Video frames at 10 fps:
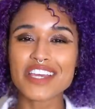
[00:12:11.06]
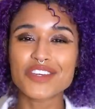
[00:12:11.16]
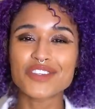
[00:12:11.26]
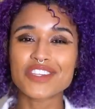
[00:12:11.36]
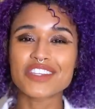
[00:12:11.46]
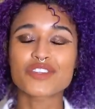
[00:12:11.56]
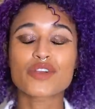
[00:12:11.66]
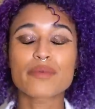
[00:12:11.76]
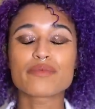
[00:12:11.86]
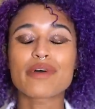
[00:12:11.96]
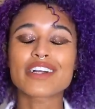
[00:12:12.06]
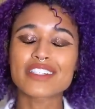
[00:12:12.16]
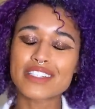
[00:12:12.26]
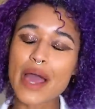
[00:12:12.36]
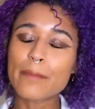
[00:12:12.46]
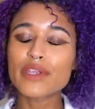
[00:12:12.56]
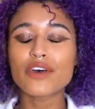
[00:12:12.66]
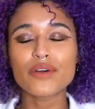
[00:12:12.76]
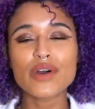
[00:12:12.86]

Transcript: I used in the description box down below,